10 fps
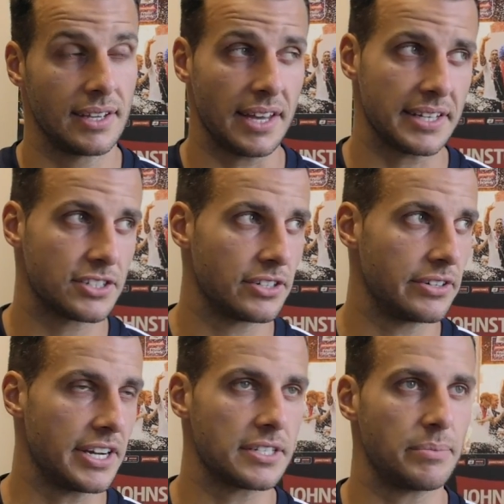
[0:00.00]
Yeah, I think it's
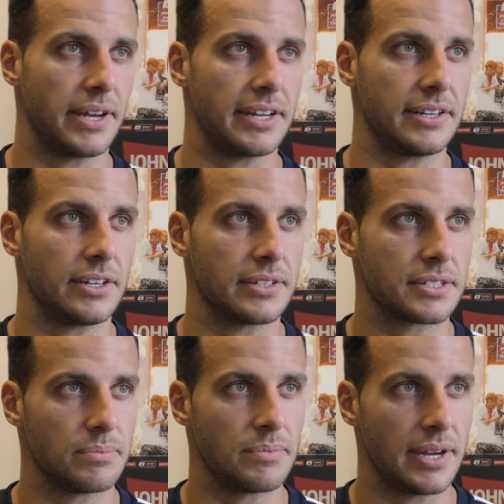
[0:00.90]
underestimated. You know, there's
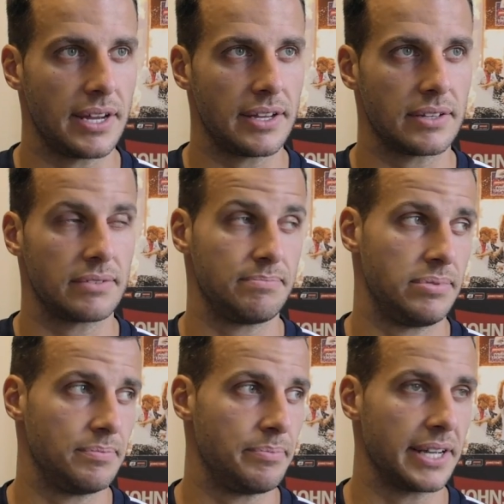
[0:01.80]
some
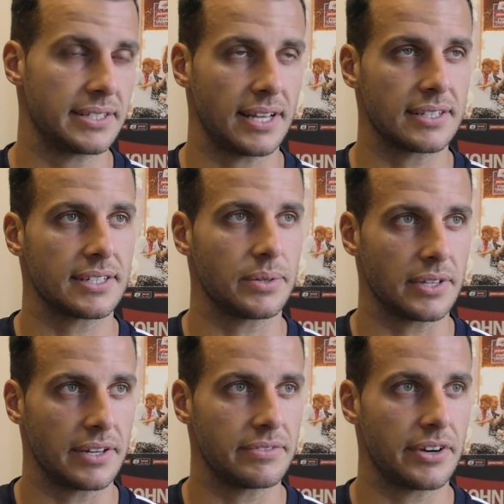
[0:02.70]
big talents out
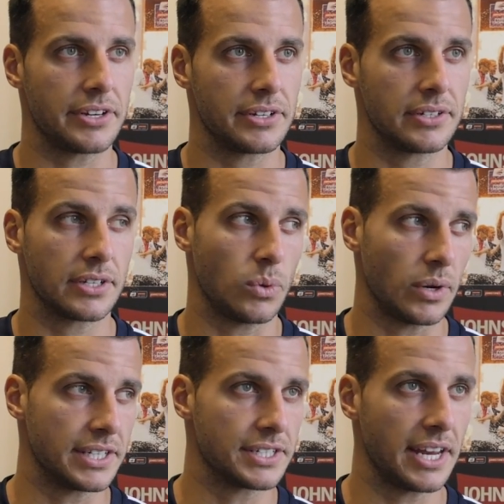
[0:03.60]
there and very good. The
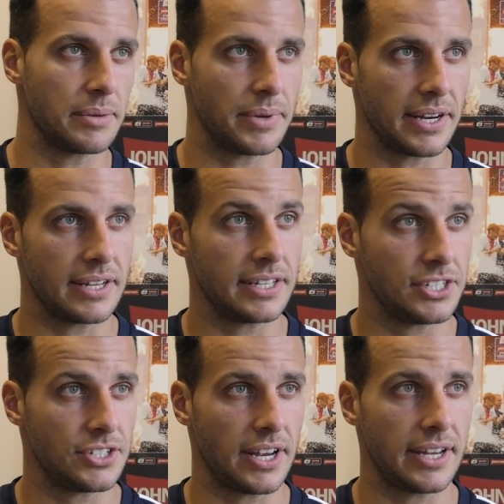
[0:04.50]
quality is getting better
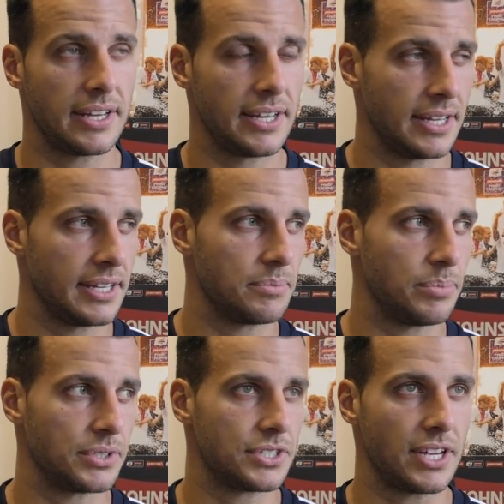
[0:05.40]
each year.
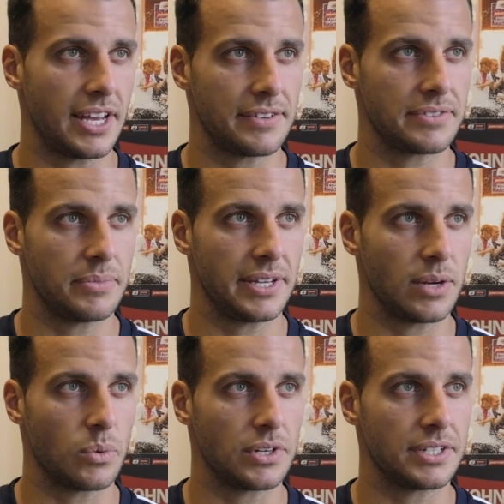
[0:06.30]
But for me,
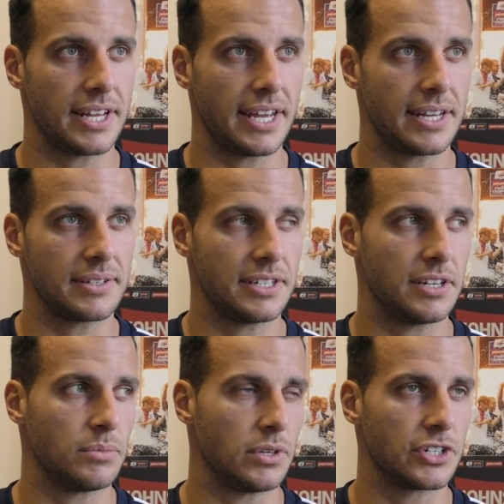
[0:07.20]
I wanted you
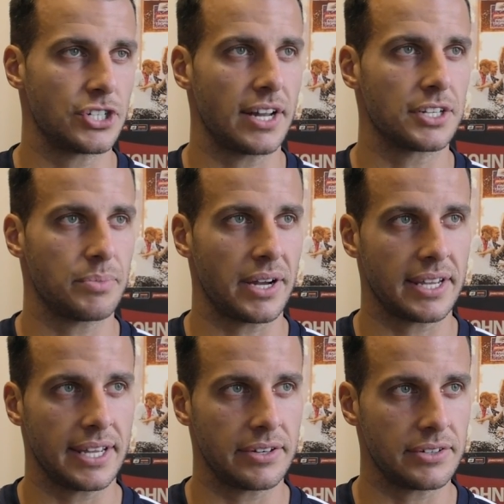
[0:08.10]
know, more of a challenge back
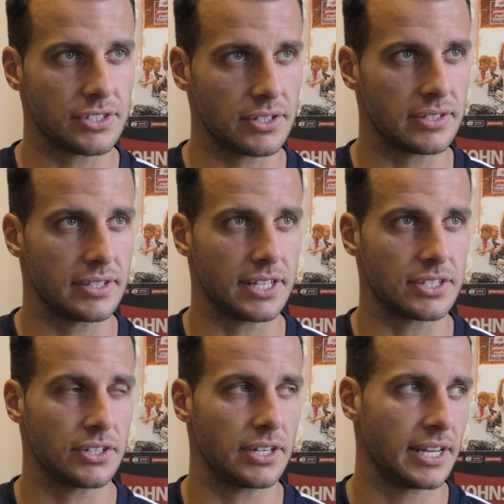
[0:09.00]
here and something
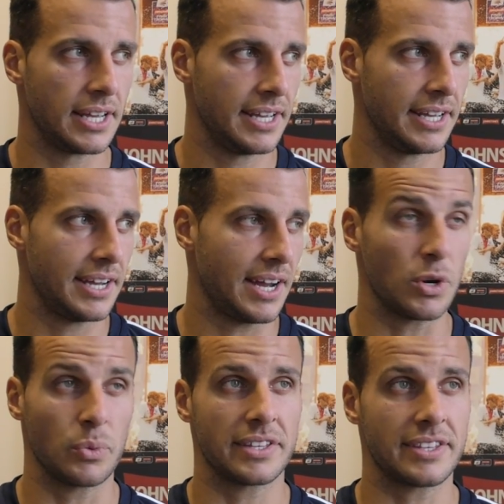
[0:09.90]
that's going to... I
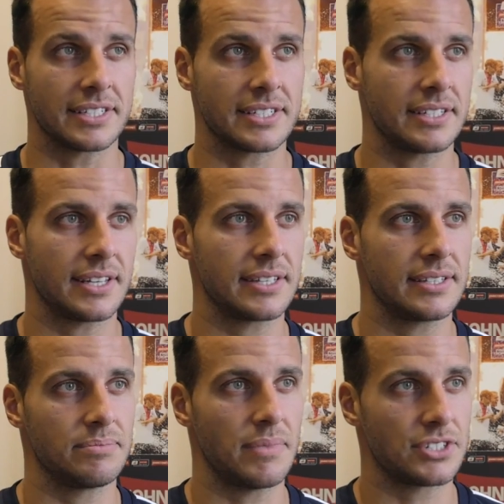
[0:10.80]
want to win things, and I
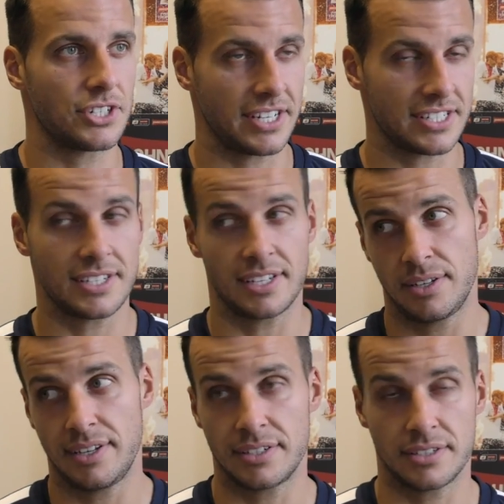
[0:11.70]
think my chance
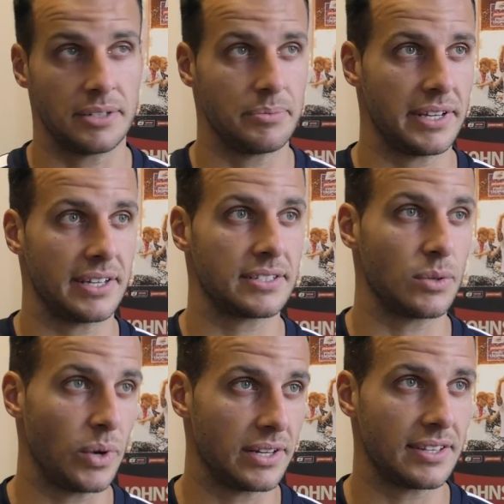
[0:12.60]
to come here
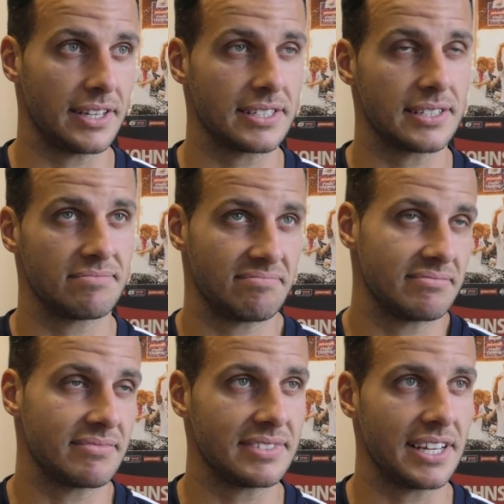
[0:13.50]
to win things, and
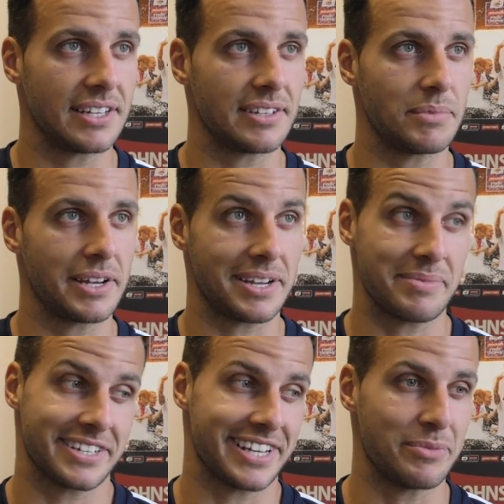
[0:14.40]
yeah, I'm
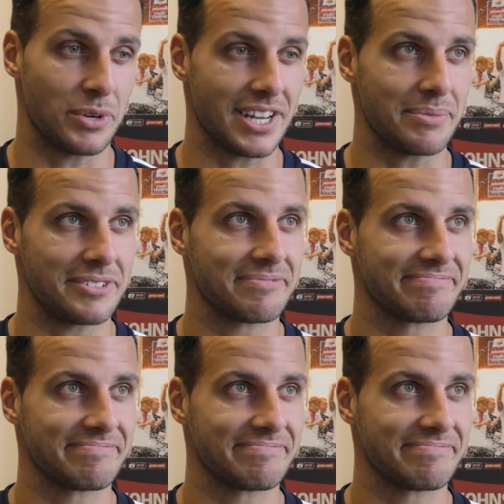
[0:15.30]
excited what's happening.